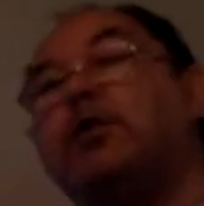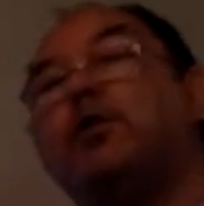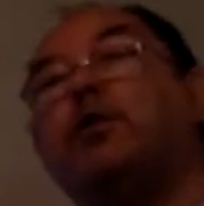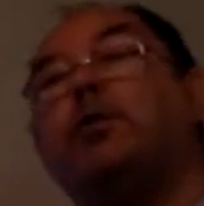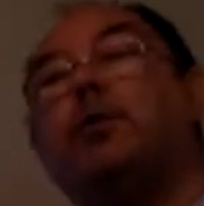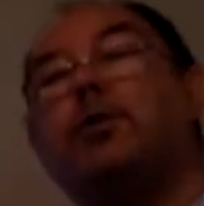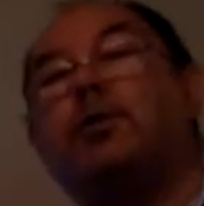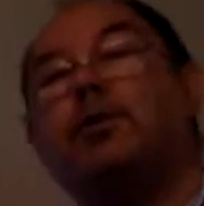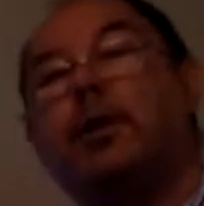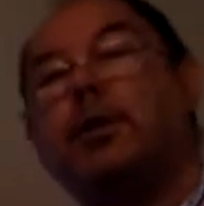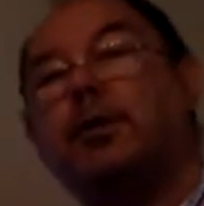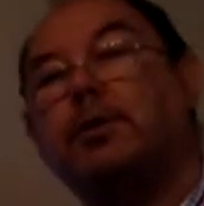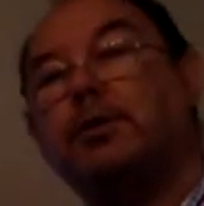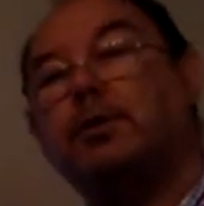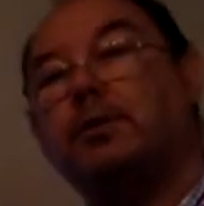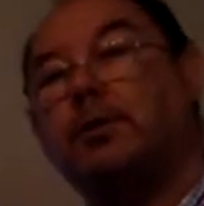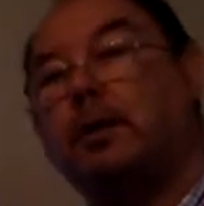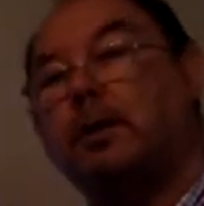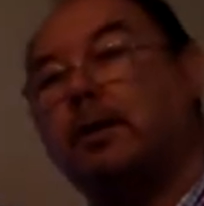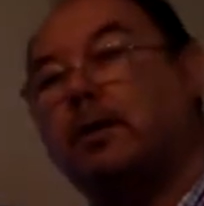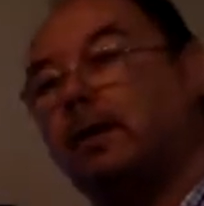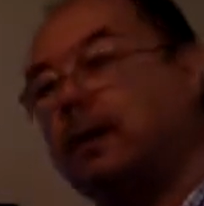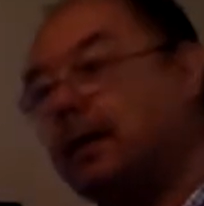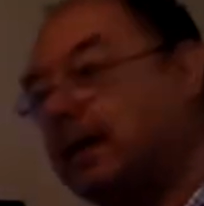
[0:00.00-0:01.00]
to do a transfer.
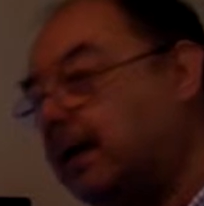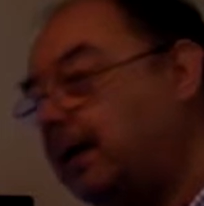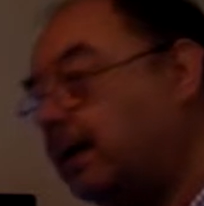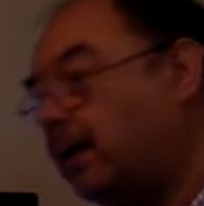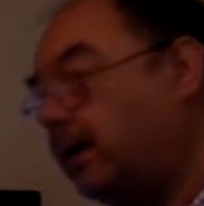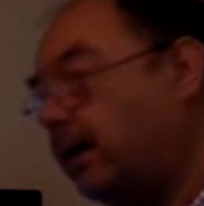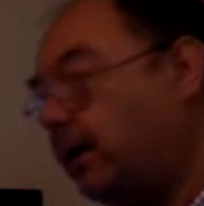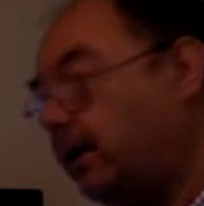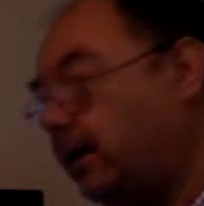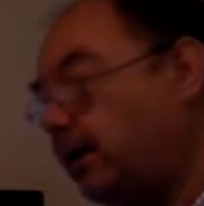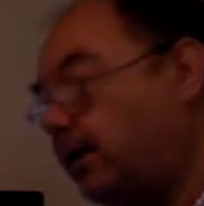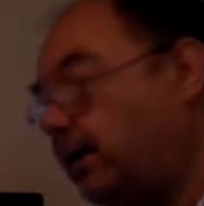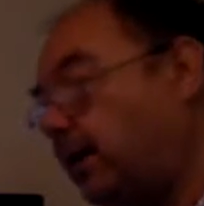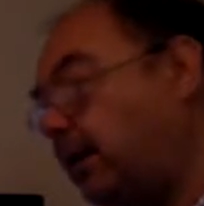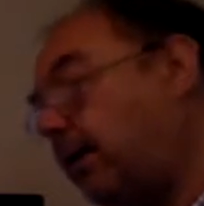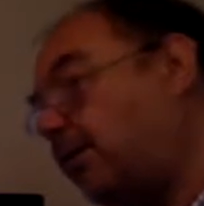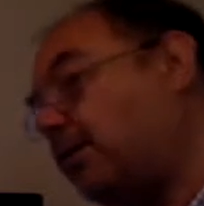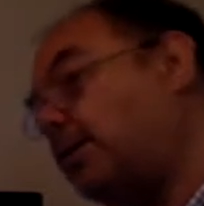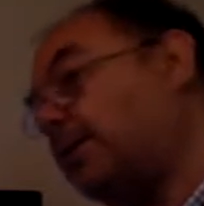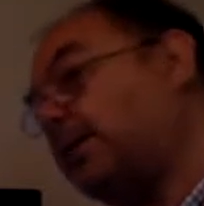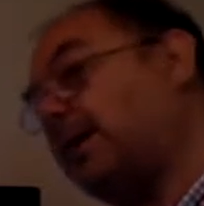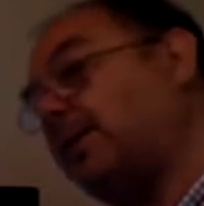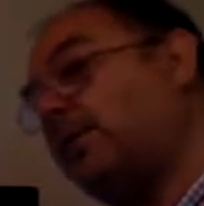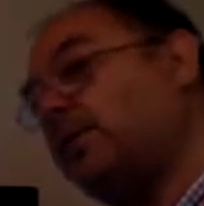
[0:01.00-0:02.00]
And
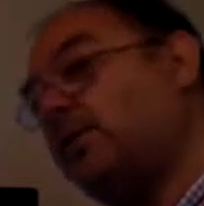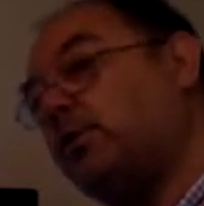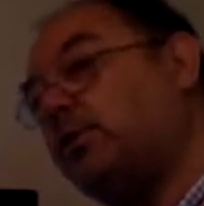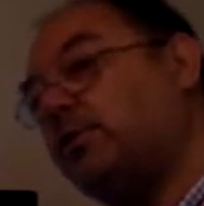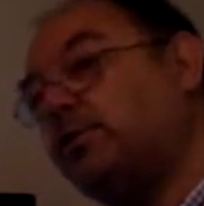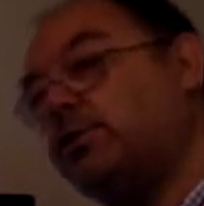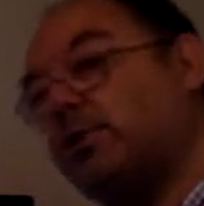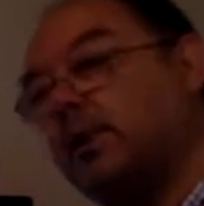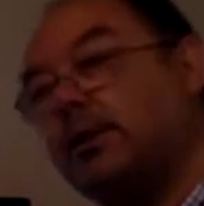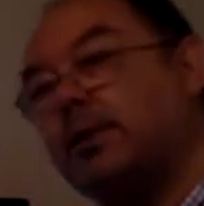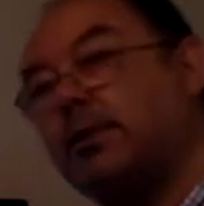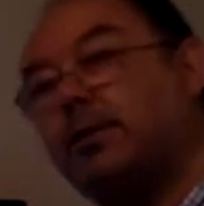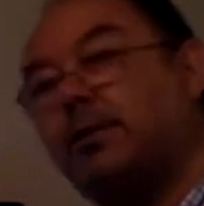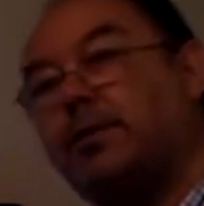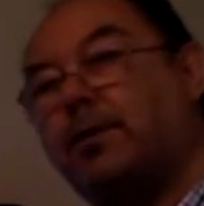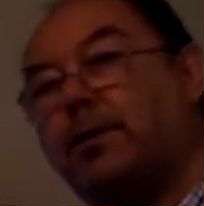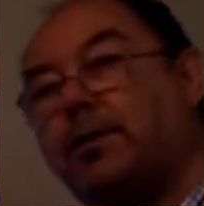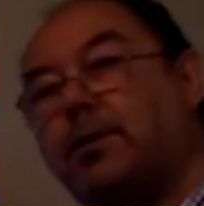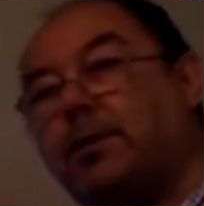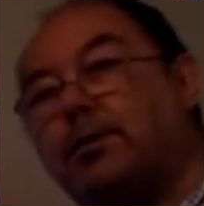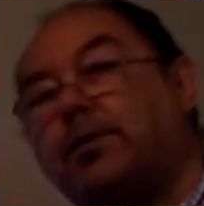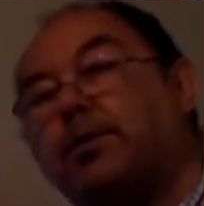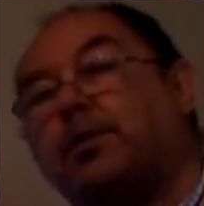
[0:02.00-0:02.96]
every time you do transfers,